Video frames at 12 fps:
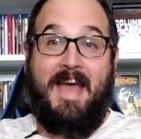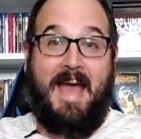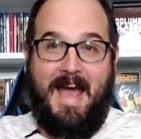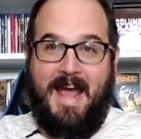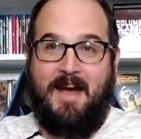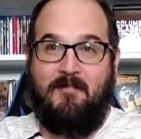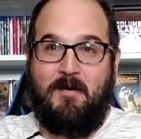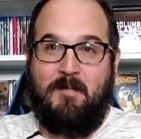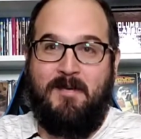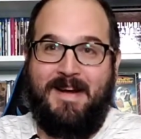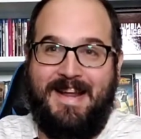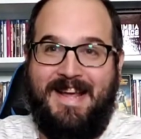Hey
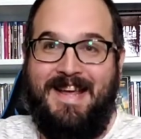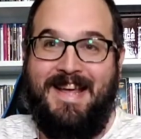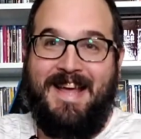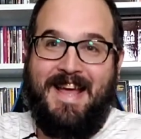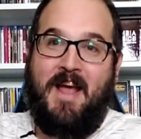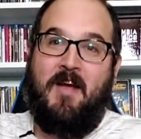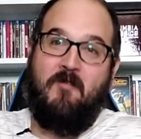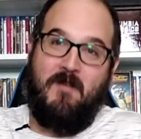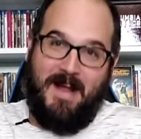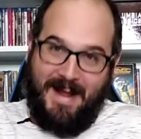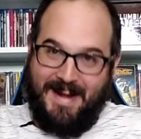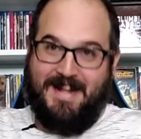everybody,
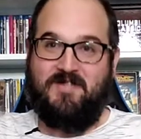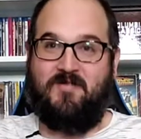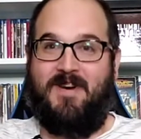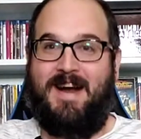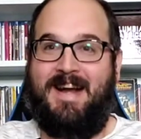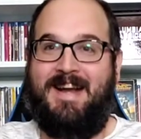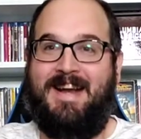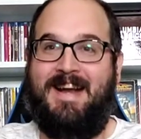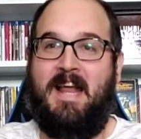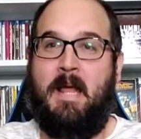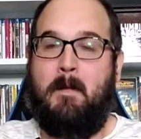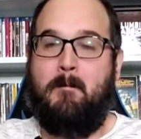it is Rick
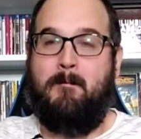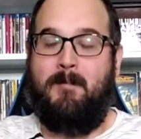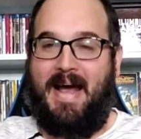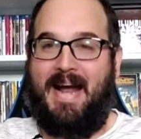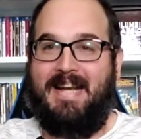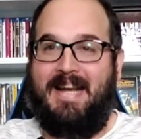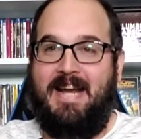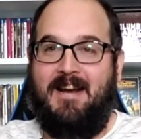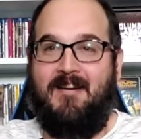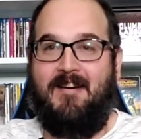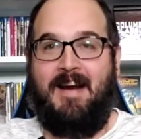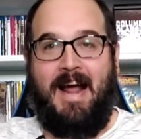back
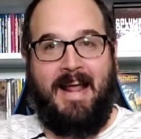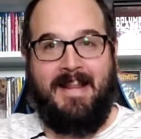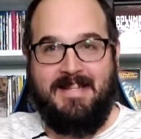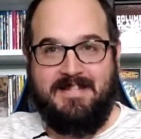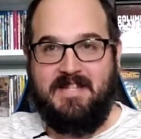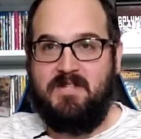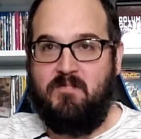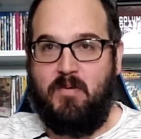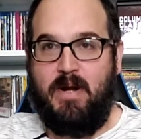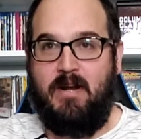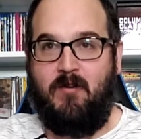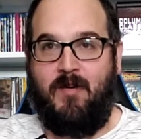here, and this is
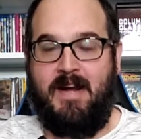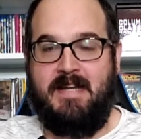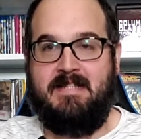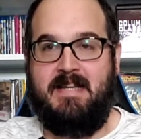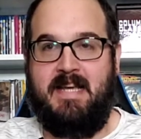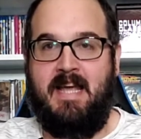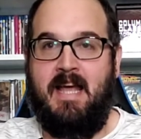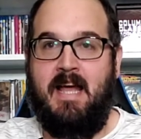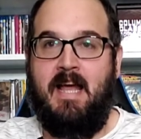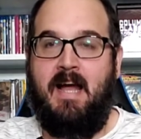pretty crazy.